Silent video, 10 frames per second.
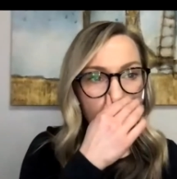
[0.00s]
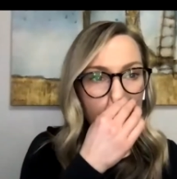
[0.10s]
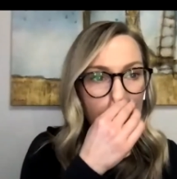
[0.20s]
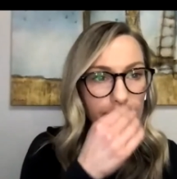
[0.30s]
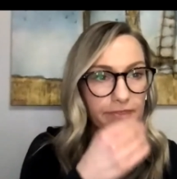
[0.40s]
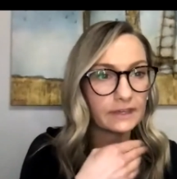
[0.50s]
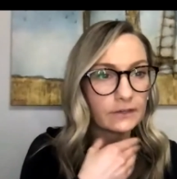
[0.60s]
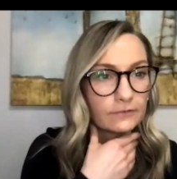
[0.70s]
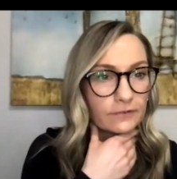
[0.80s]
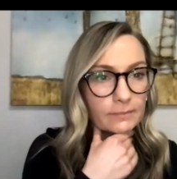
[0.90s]
So
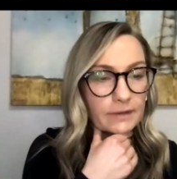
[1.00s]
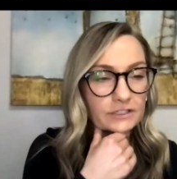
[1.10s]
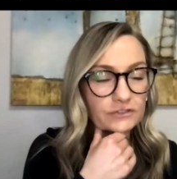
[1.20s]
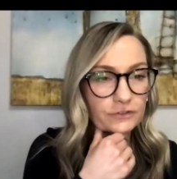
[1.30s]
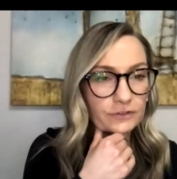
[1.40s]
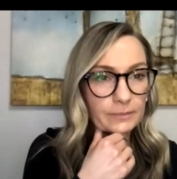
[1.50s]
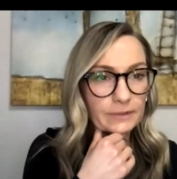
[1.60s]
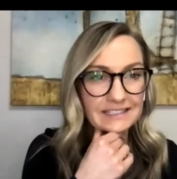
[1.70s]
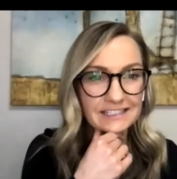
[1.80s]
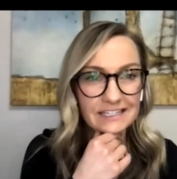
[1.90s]
thank you very much for the
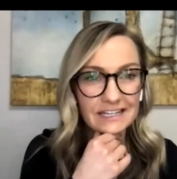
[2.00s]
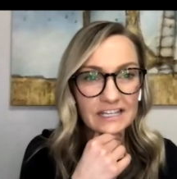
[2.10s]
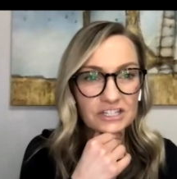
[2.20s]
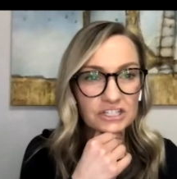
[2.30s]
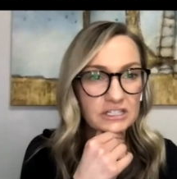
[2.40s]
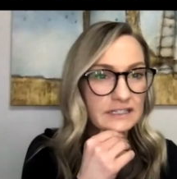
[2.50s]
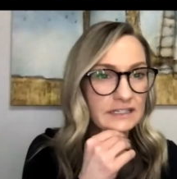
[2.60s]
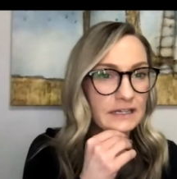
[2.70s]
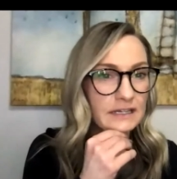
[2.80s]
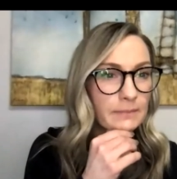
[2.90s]

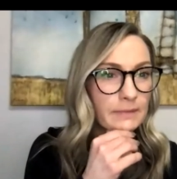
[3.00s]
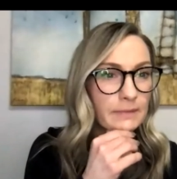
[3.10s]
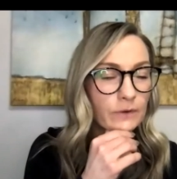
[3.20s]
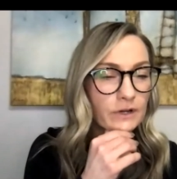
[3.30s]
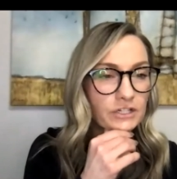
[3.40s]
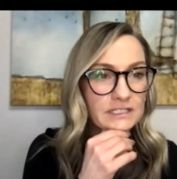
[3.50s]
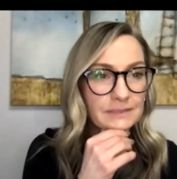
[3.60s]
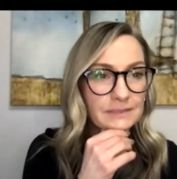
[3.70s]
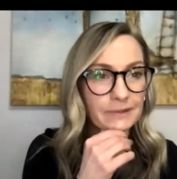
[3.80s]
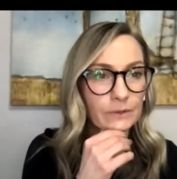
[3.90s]
presentation. My
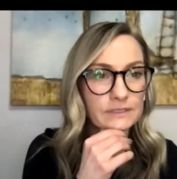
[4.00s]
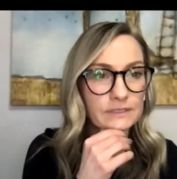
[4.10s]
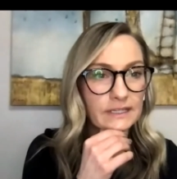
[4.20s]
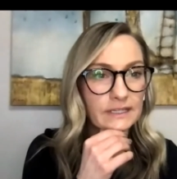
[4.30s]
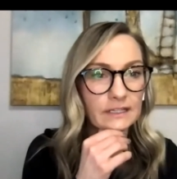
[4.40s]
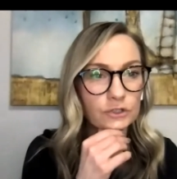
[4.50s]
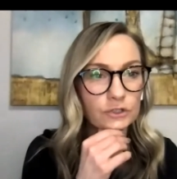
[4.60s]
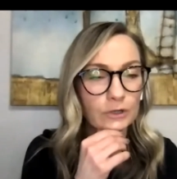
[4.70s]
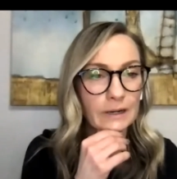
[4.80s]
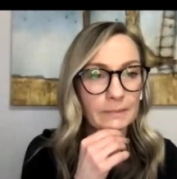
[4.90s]
question is about
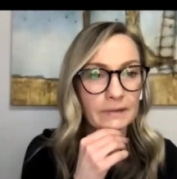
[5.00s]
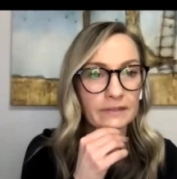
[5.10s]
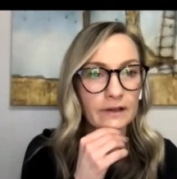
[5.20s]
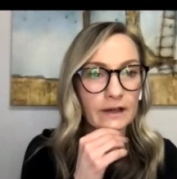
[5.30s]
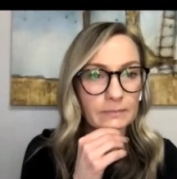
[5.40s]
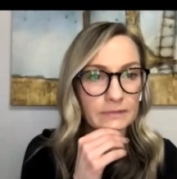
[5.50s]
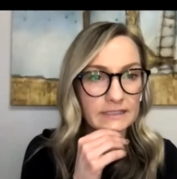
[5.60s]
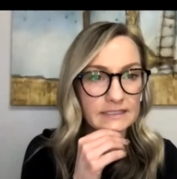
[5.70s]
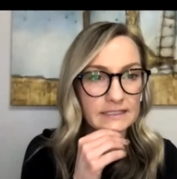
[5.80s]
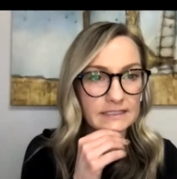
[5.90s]
English requirement in the
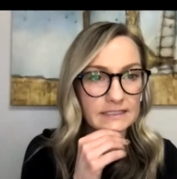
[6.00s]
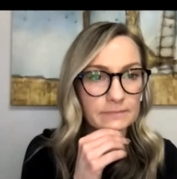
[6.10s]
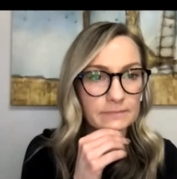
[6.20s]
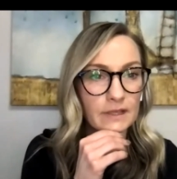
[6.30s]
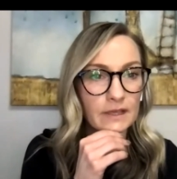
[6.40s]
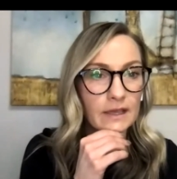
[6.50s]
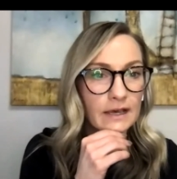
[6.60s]
IB system.